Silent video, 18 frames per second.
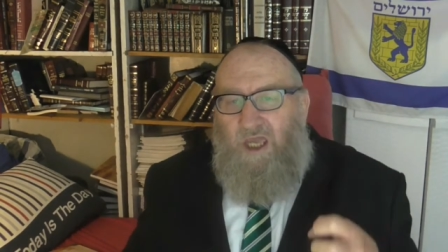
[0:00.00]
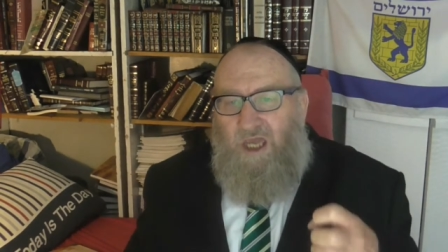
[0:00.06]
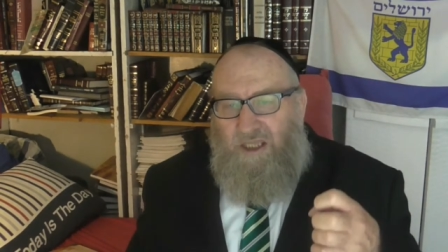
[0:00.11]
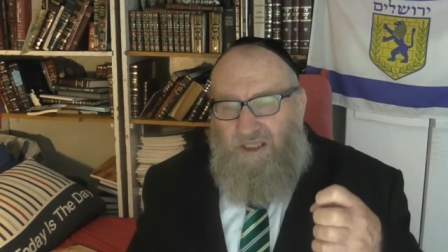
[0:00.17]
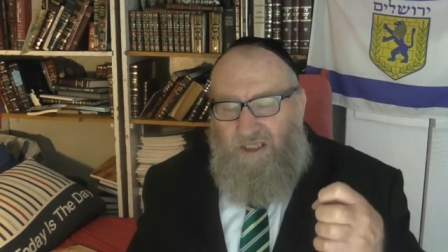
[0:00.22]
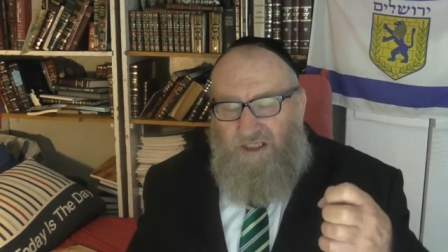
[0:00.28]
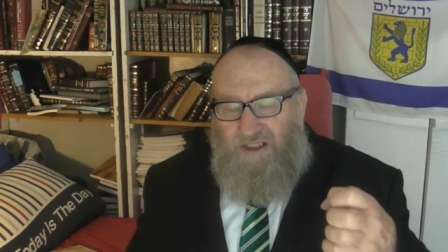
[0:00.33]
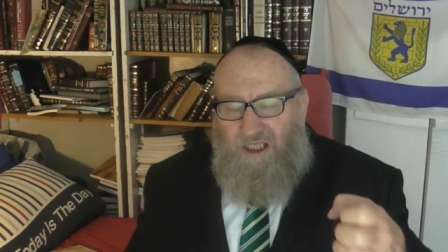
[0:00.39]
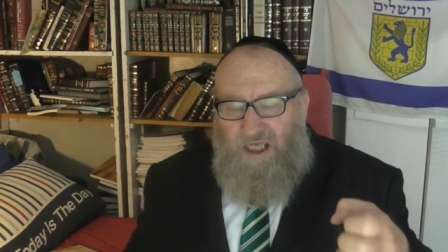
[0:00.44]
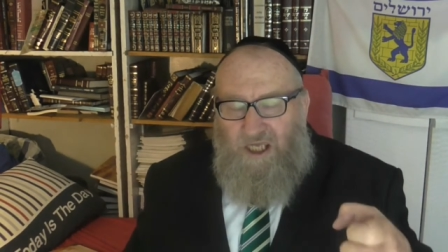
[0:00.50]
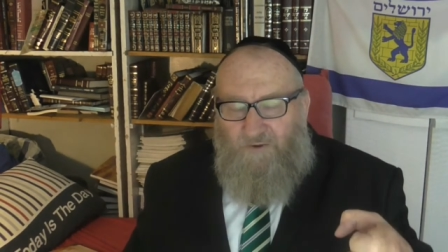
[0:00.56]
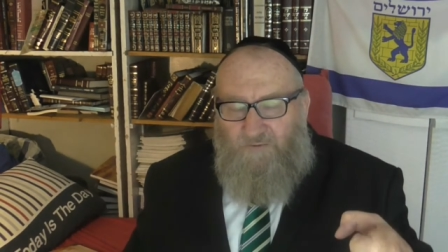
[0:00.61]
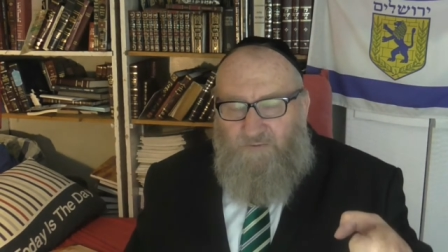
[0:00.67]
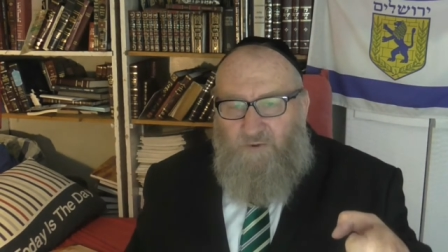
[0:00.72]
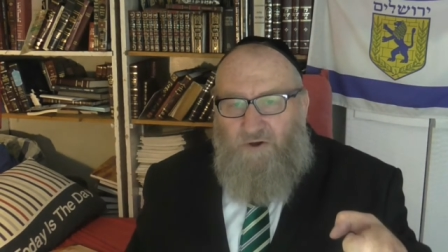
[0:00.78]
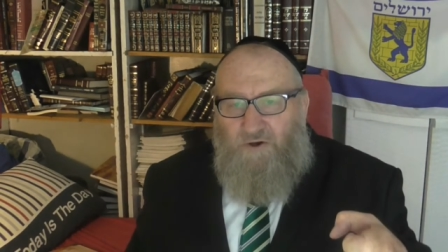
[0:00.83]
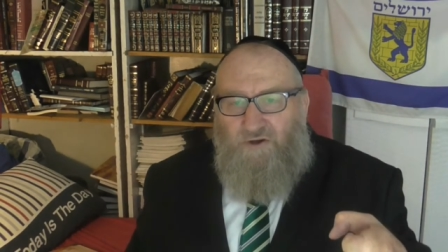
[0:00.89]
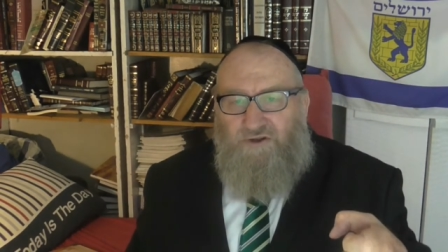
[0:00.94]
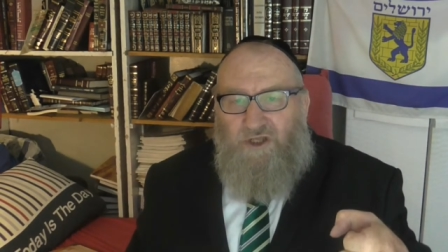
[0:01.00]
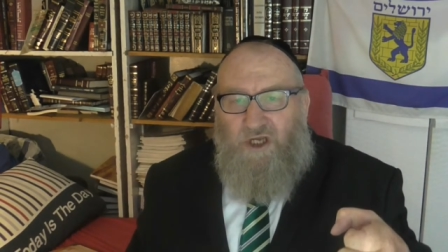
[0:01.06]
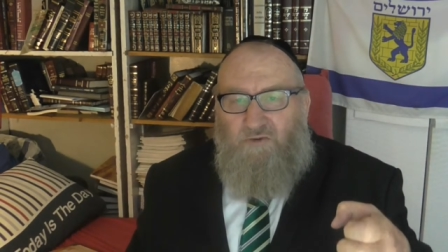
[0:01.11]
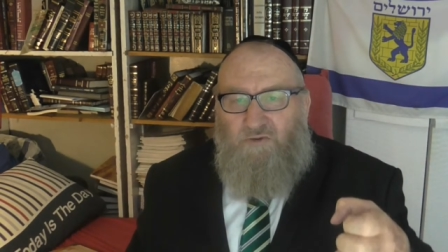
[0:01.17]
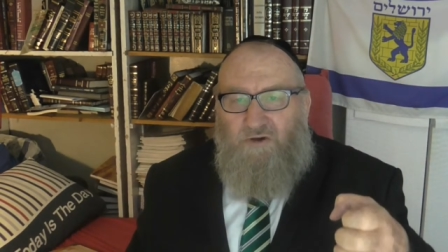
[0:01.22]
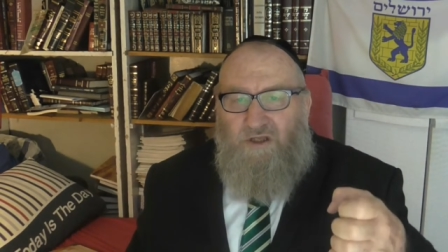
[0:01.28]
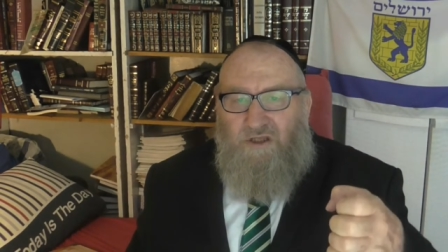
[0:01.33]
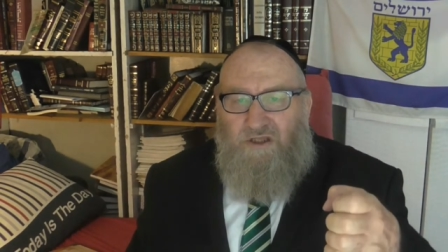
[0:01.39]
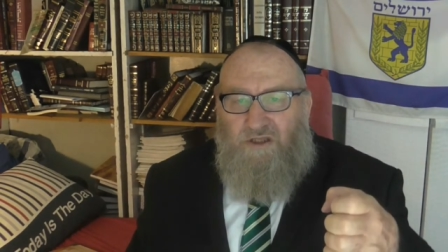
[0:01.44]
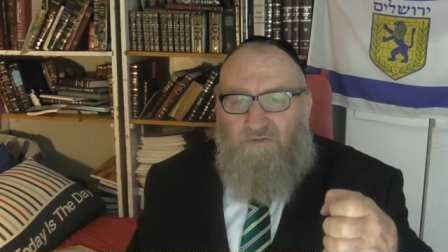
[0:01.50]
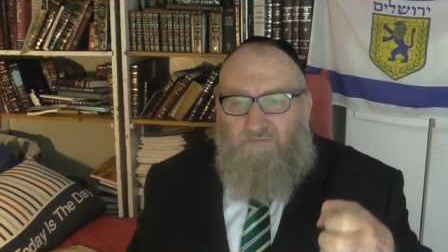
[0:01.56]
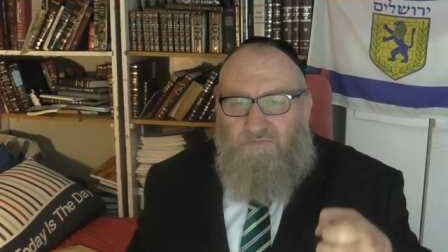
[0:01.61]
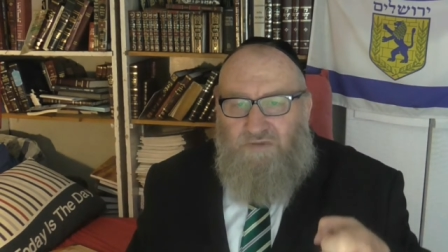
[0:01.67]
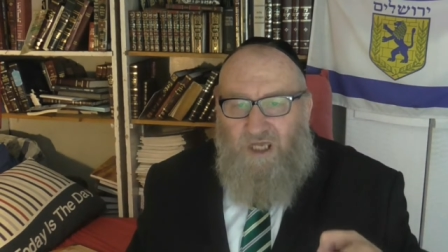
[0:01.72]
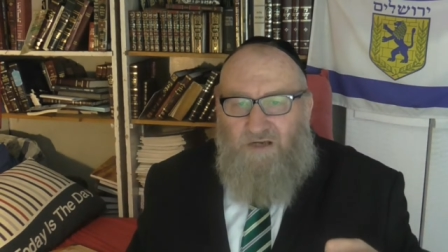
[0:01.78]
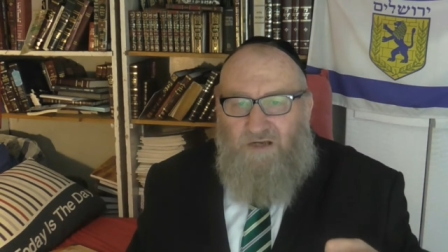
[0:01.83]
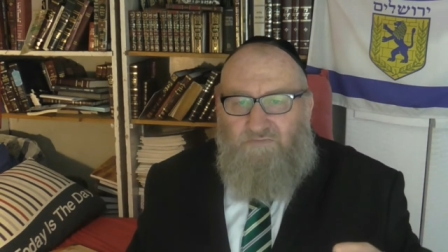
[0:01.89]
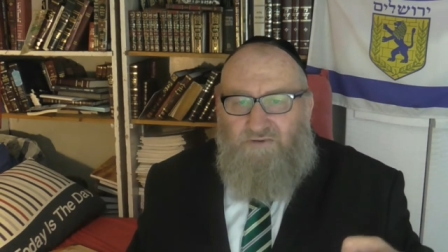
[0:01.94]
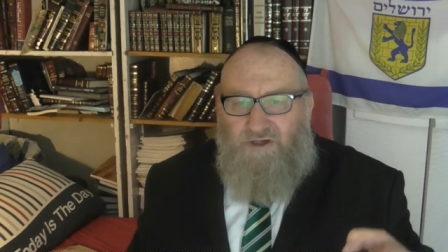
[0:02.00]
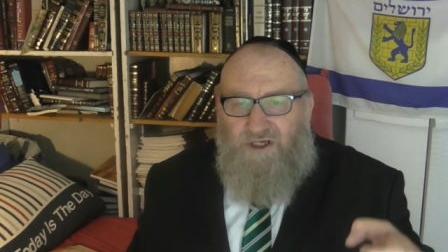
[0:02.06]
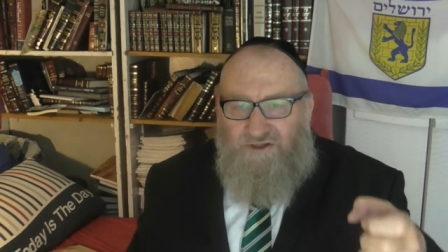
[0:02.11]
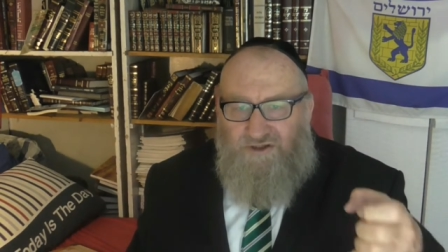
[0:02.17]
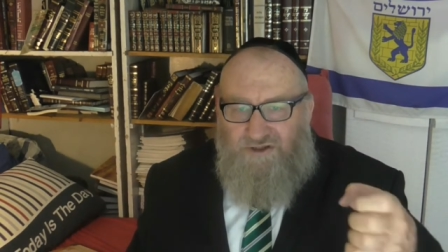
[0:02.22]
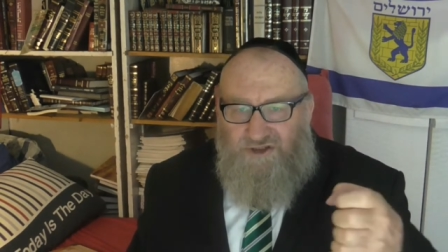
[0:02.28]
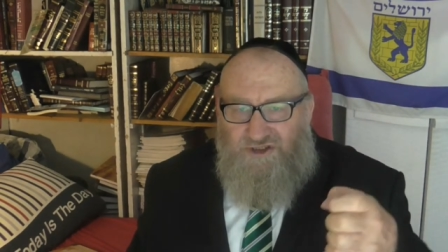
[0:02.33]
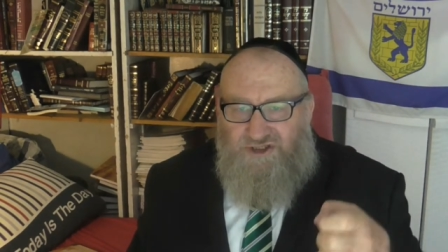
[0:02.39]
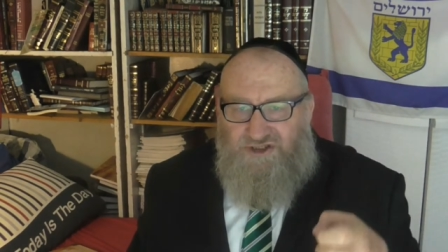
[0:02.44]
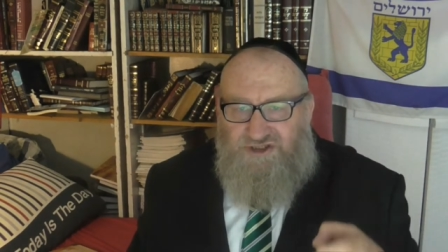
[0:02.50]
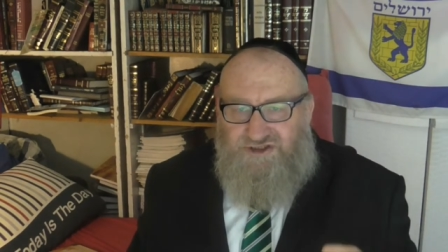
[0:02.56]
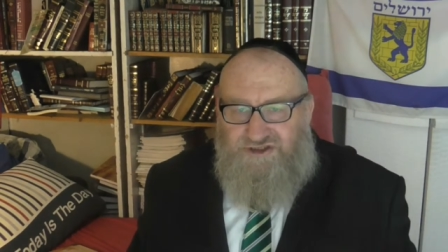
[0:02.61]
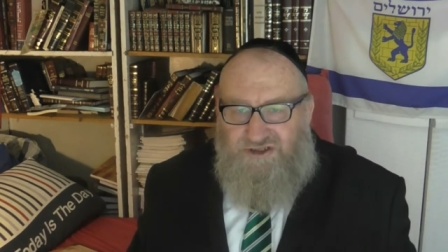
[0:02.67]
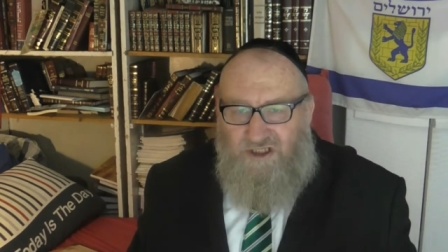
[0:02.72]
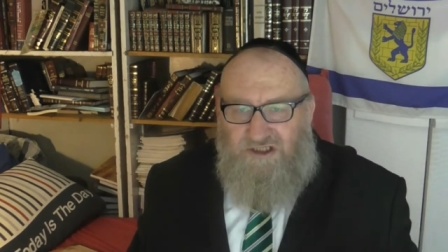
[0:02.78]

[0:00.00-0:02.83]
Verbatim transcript: And that therefore they were the blood brothers,